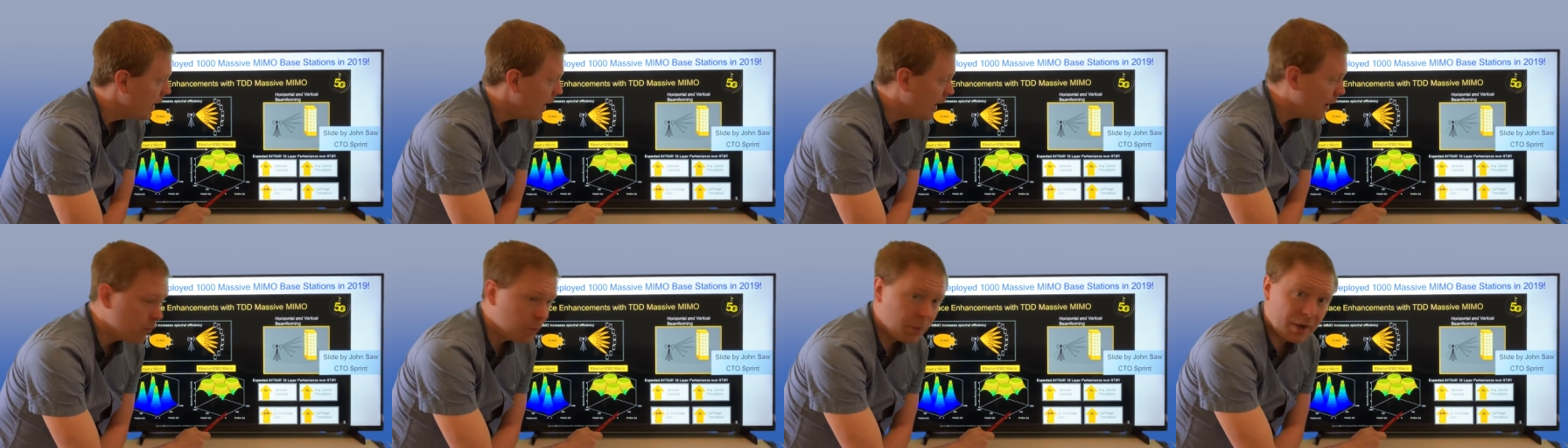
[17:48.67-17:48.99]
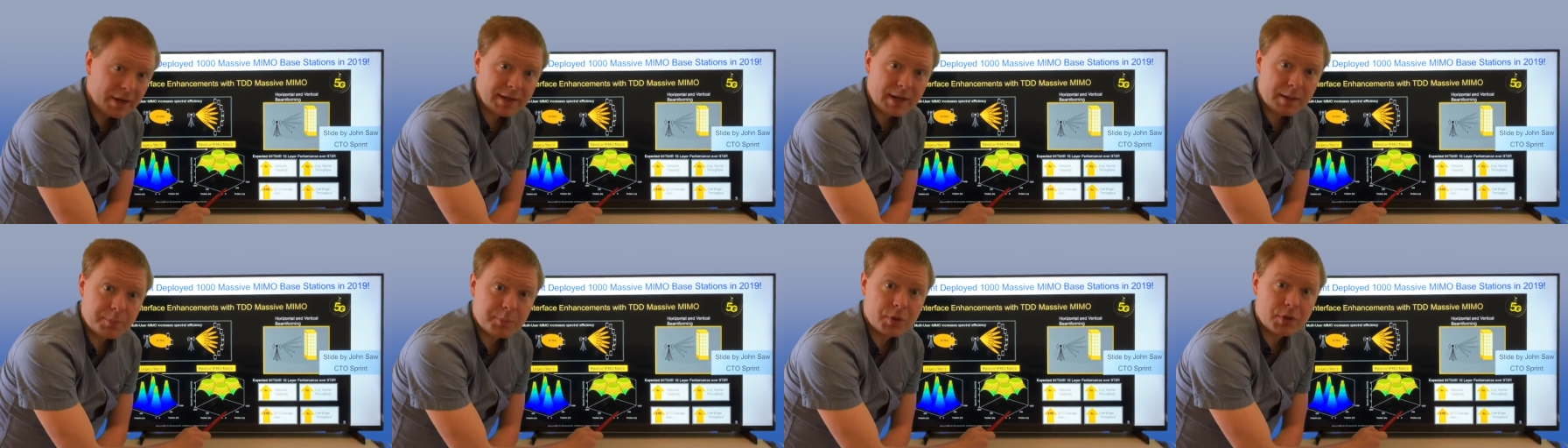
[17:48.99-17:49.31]
And
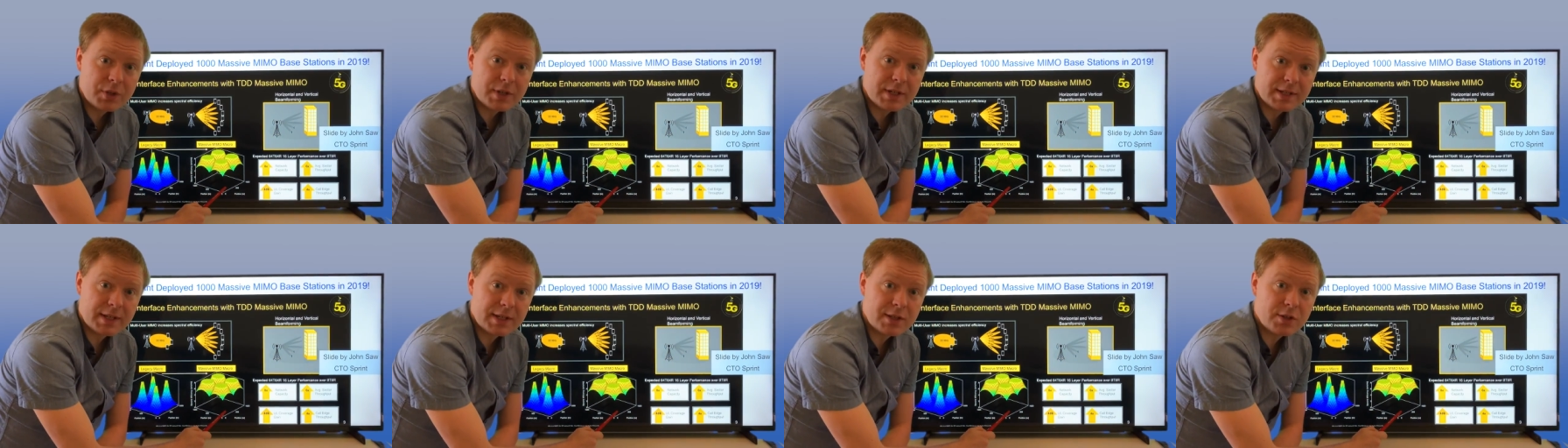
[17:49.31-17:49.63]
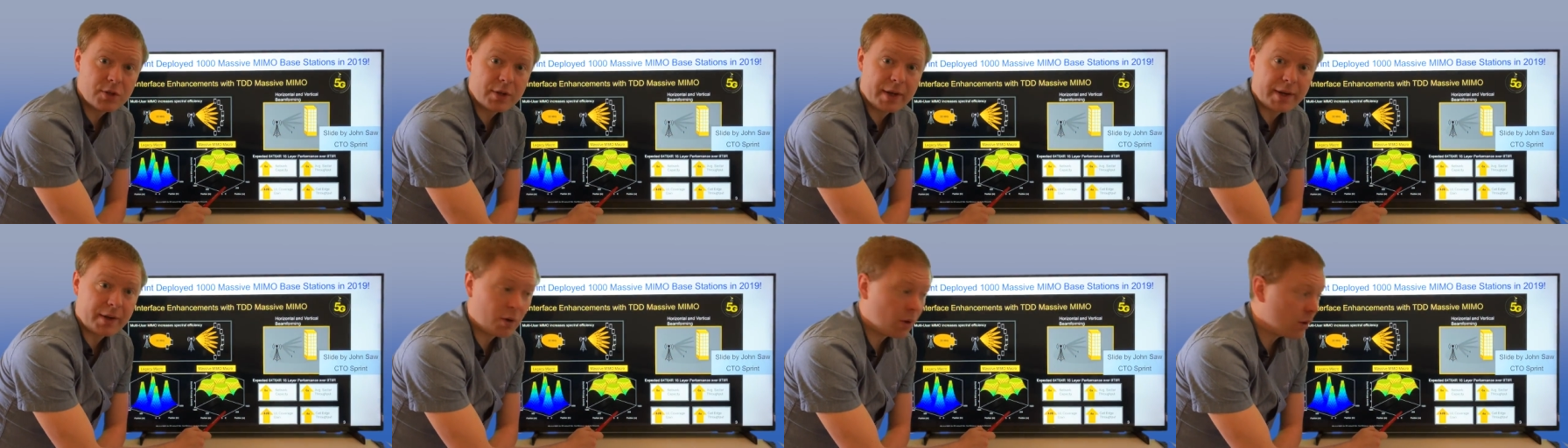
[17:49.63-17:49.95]
when they put this
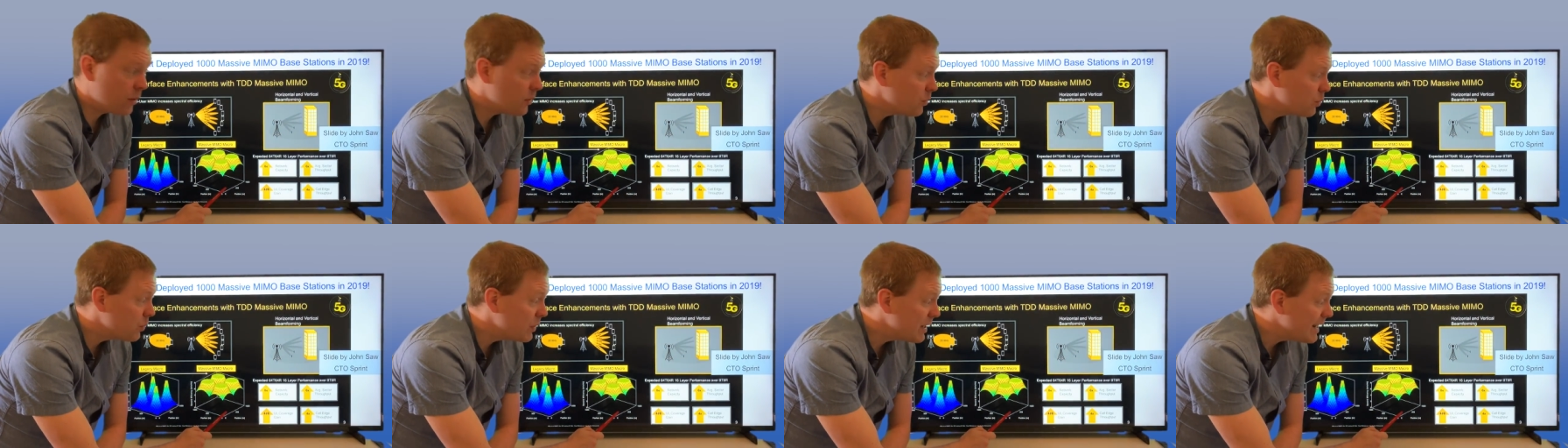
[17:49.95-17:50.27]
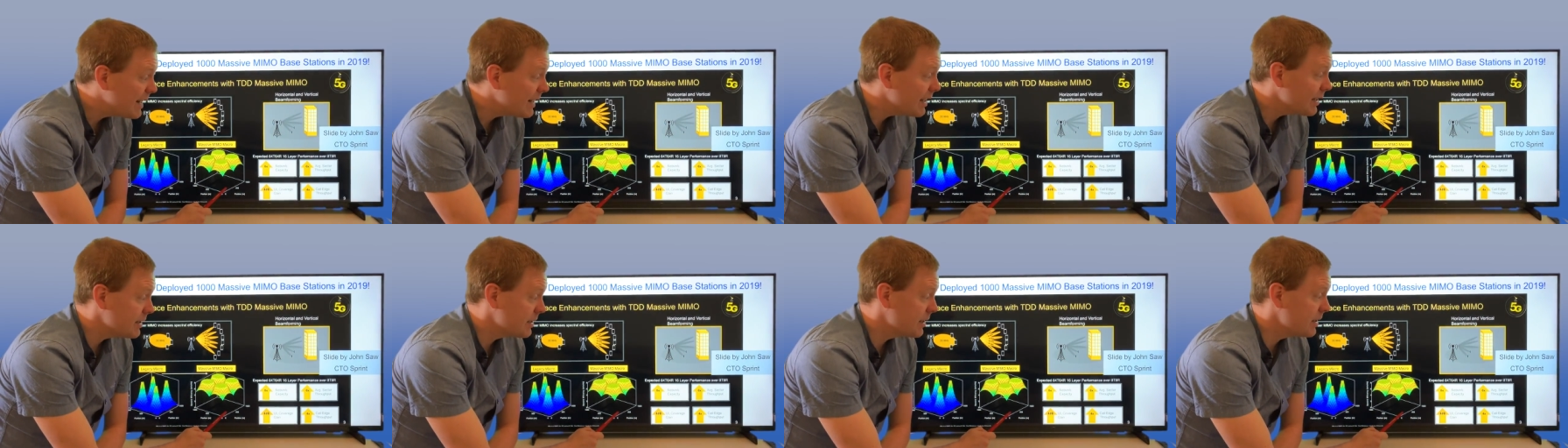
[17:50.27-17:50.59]
into the
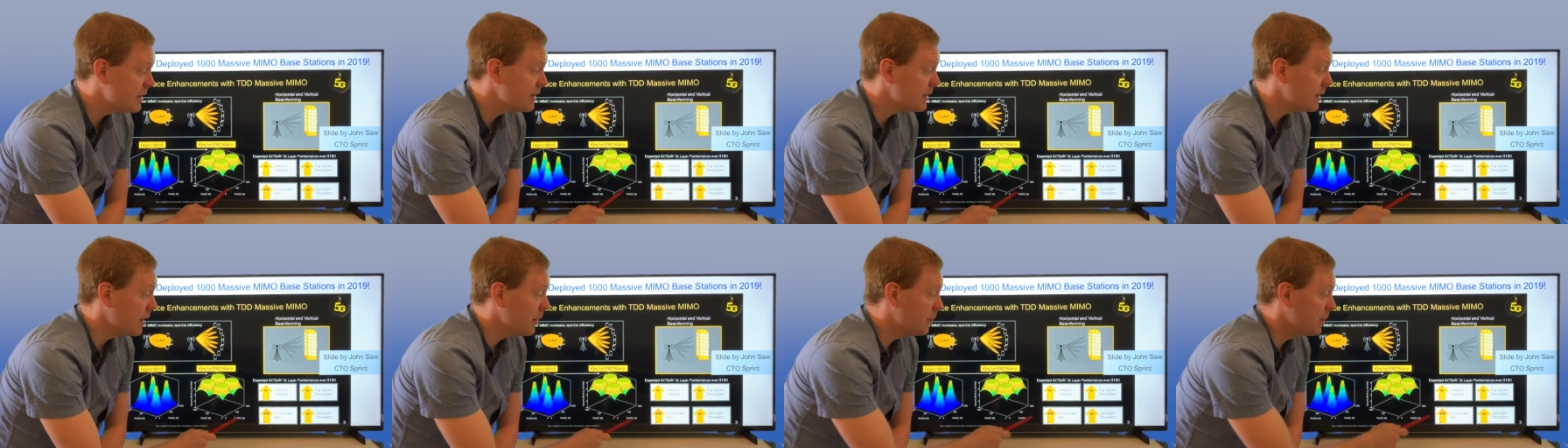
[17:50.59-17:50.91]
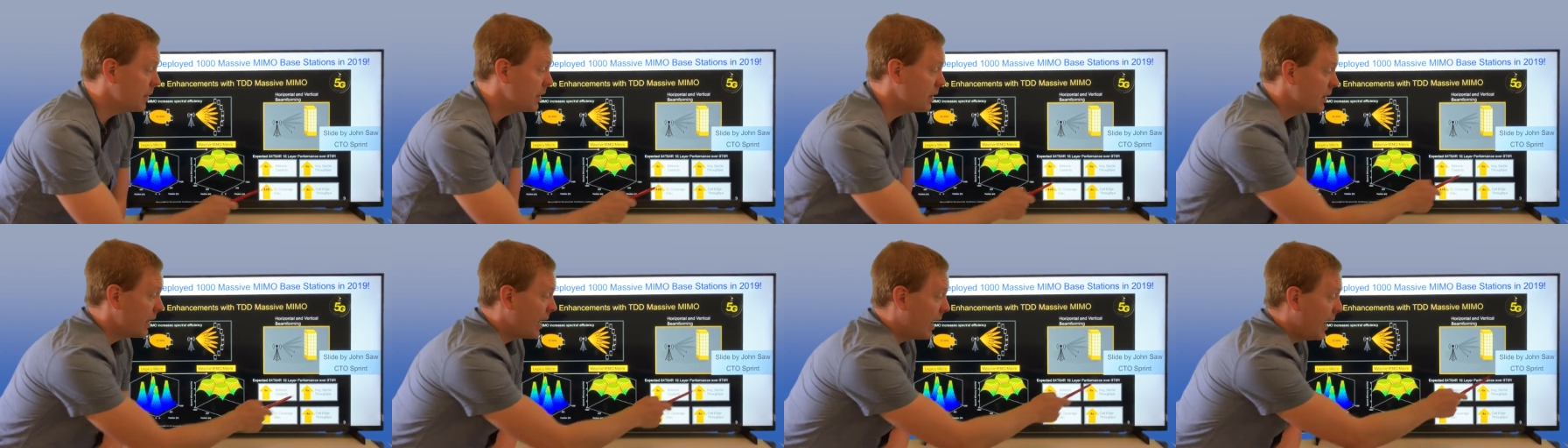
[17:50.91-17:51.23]
real
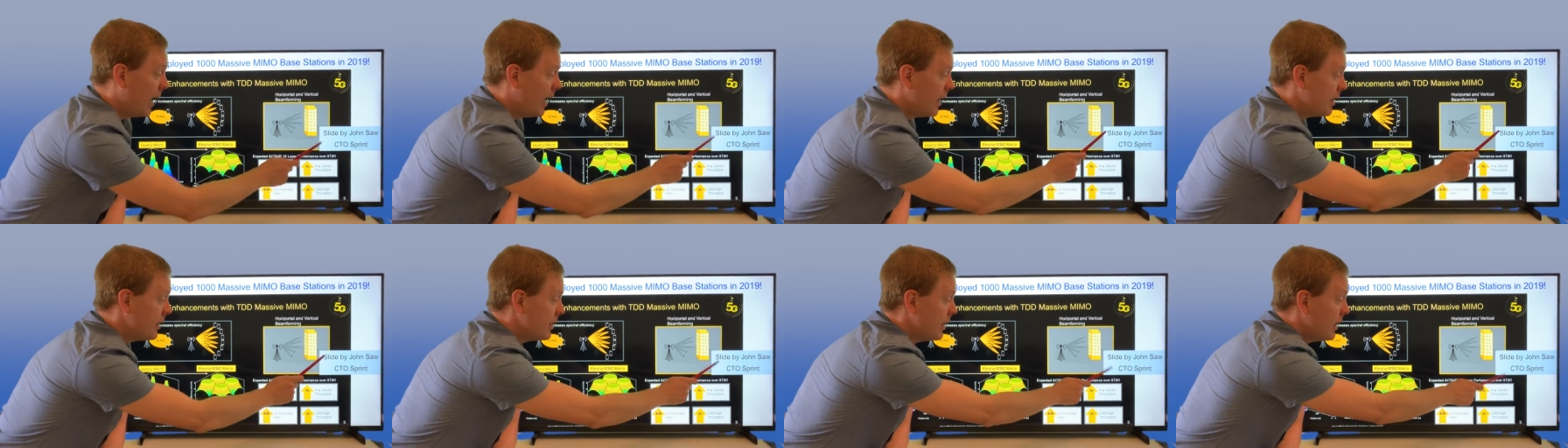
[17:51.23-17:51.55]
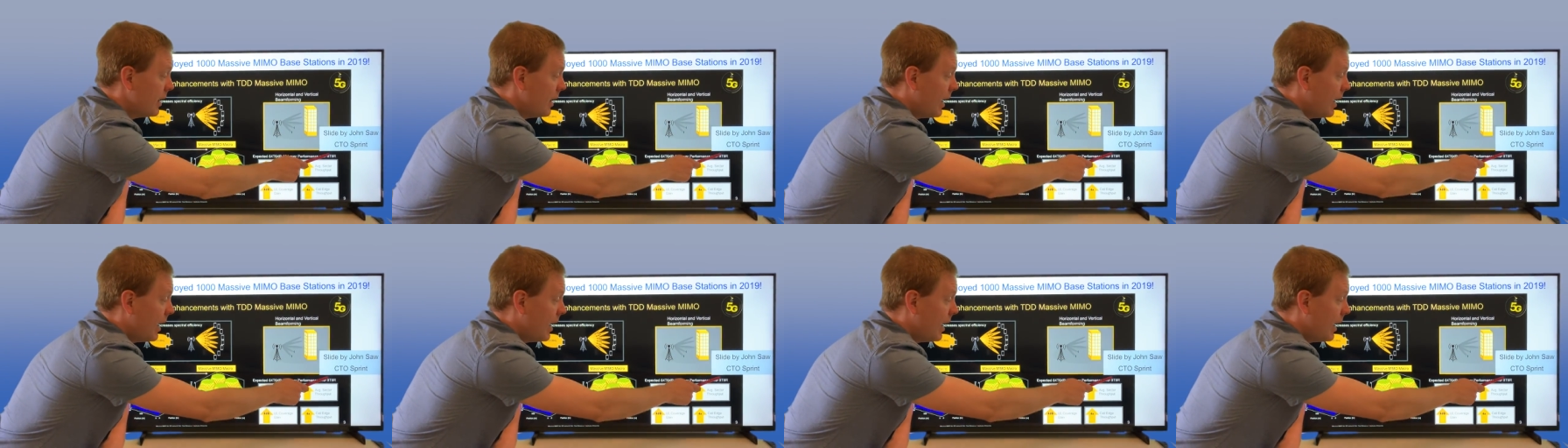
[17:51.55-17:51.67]
system, they had